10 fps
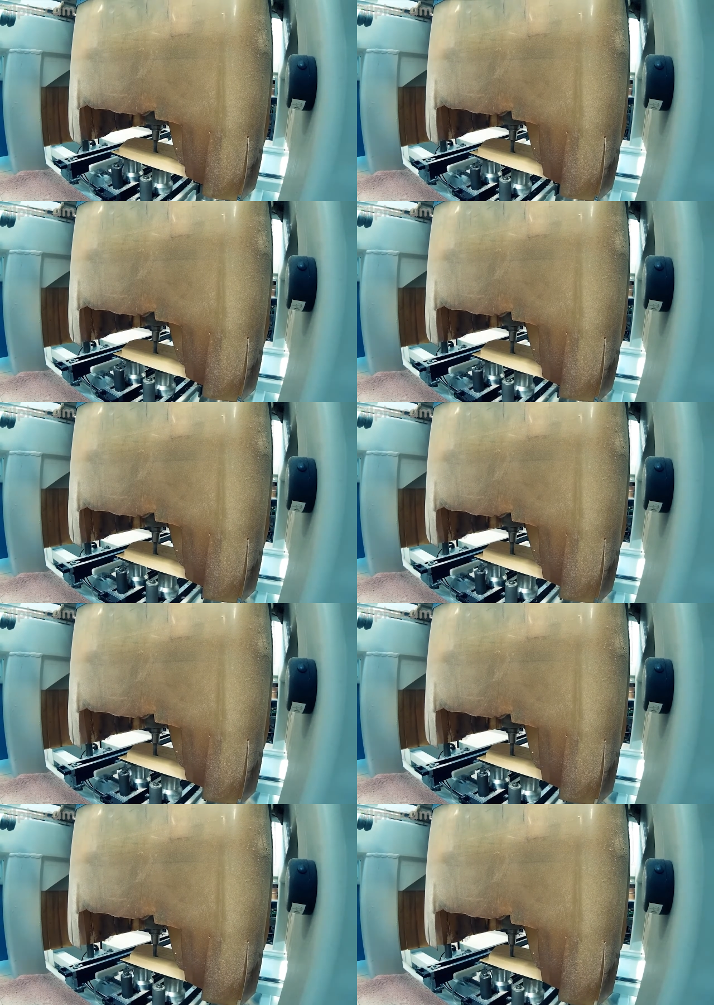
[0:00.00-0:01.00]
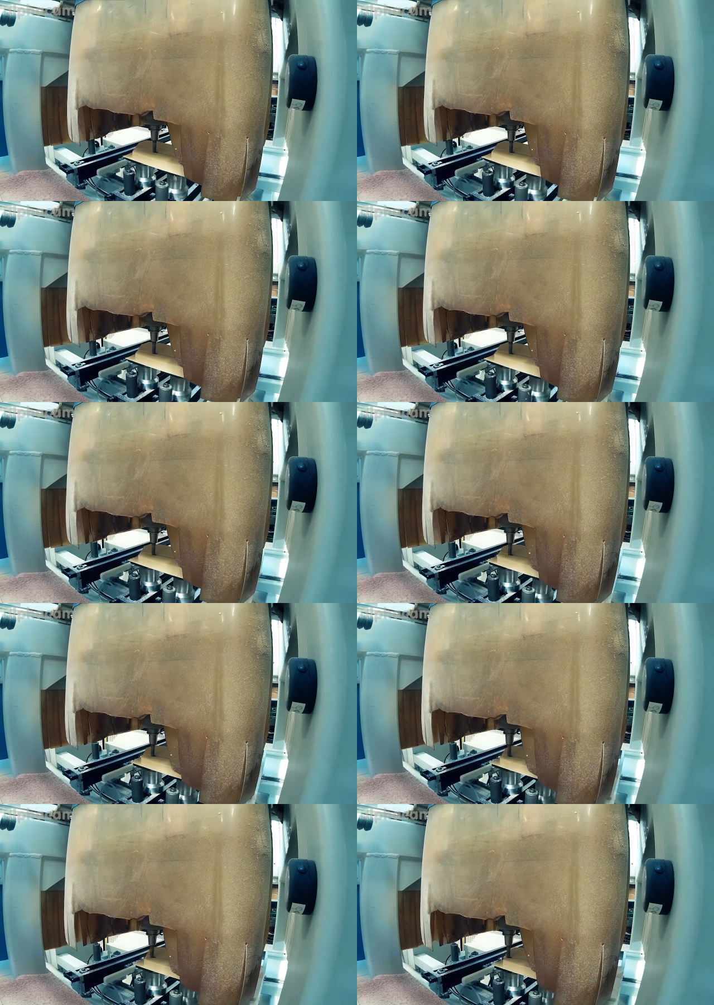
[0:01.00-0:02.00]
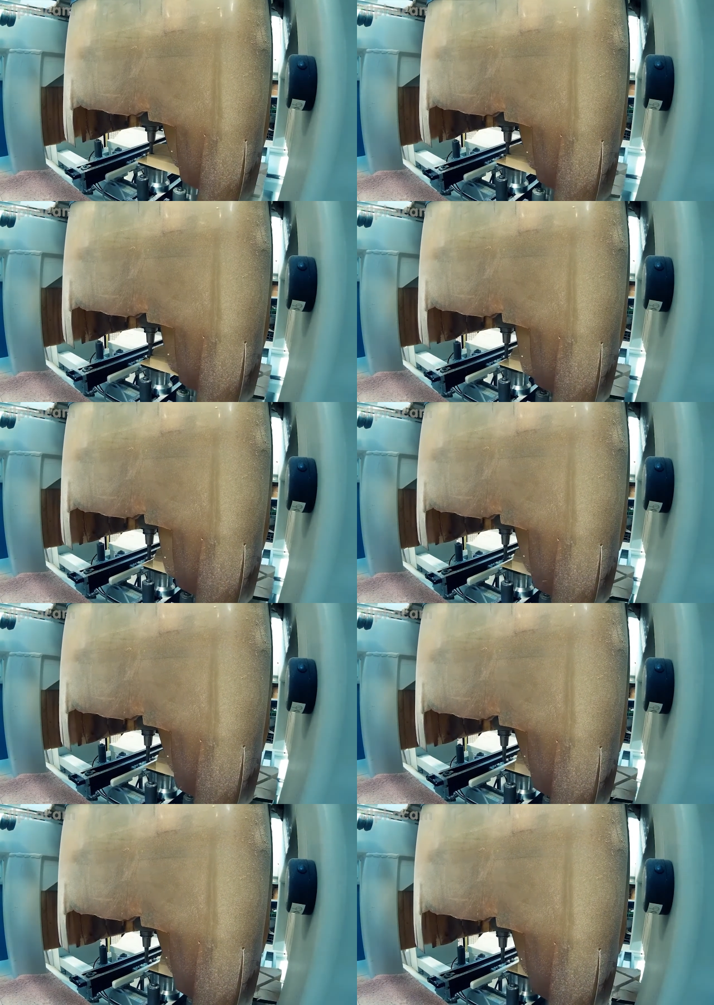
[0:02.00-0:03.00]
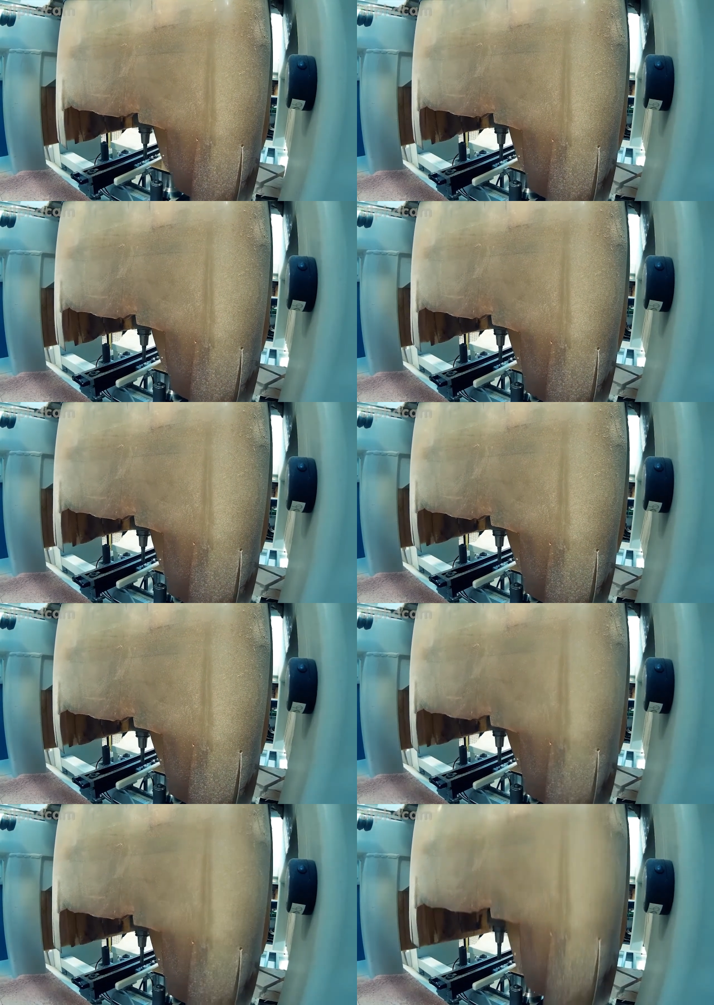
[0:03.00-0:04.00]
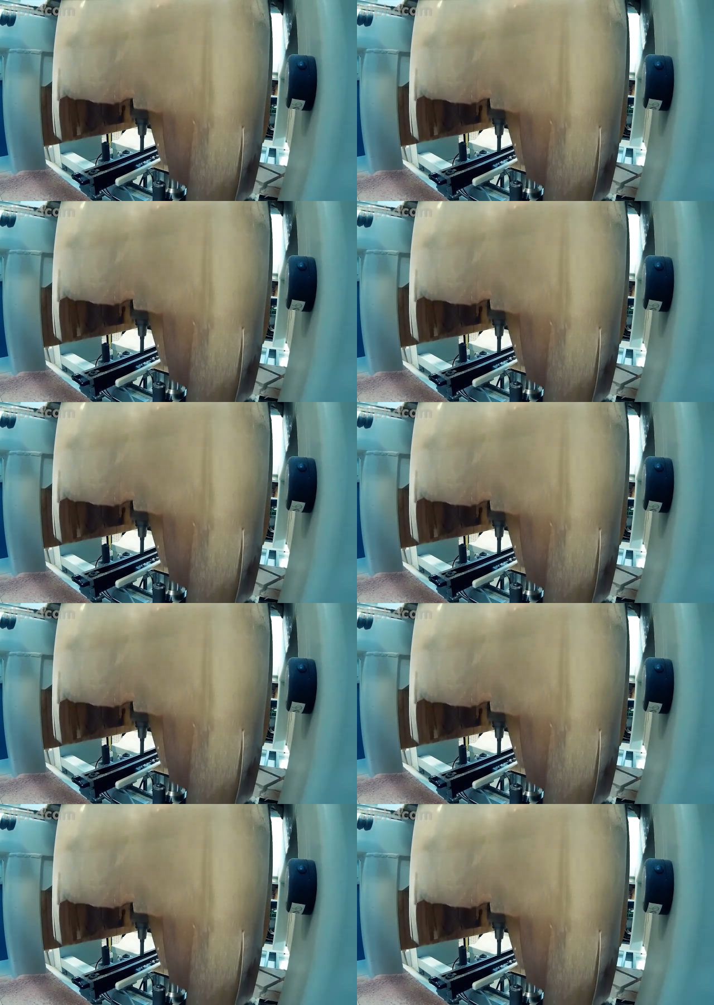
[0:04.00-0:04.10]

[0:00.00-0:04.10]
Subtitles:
No face is visible, so there are no lips to read.